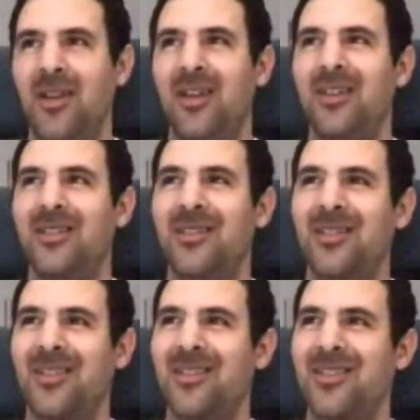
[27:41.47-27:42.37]
And
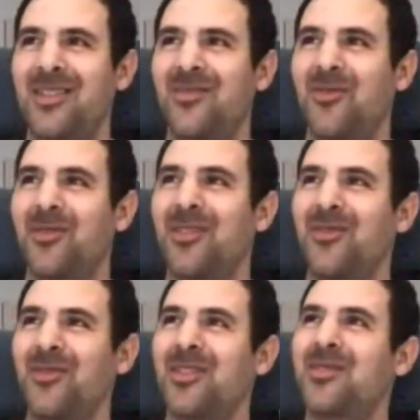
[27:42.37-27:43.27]
just for
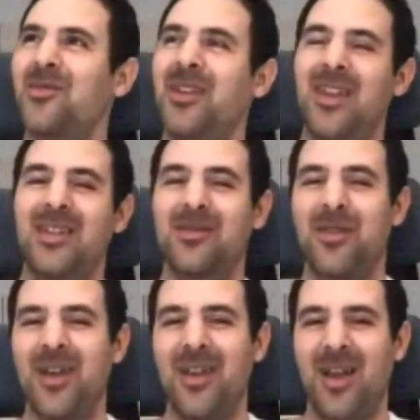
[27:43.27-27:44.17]
the story,
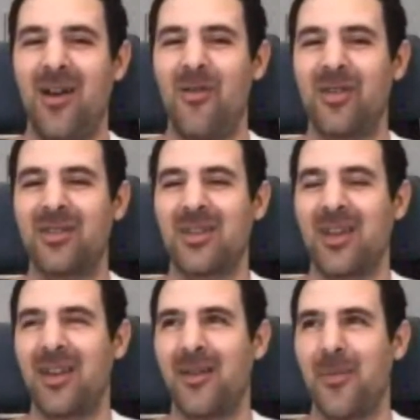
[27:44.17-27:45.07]
yesterday
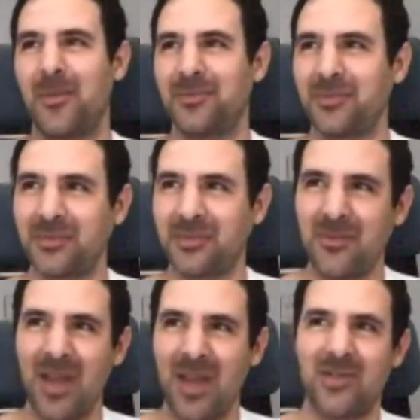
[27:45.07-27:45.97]

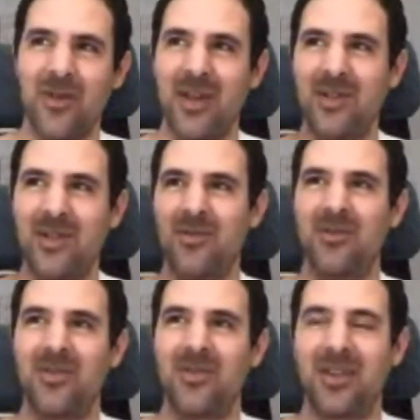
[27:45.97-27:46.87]
I tried
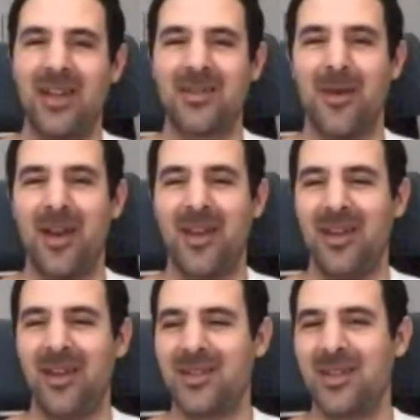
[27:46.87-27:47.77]
to get
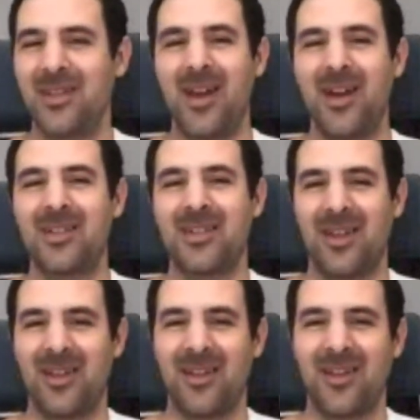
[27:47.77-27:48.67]
my synthetics